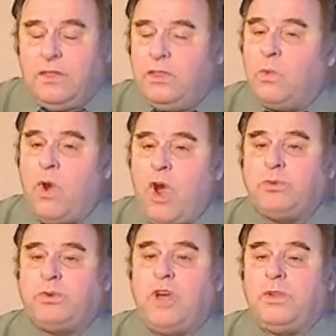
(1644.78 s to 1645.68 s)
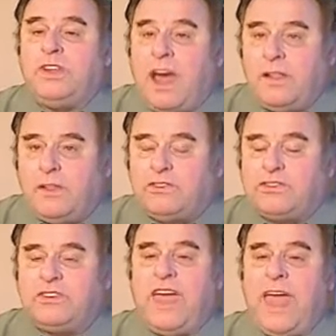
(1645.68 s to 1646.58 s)
The world will only tell
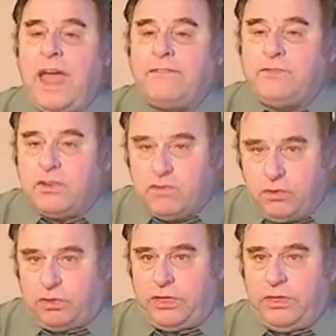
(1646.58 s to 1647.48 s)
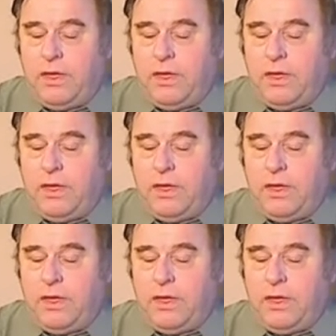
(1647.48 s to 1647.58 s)
us half the truth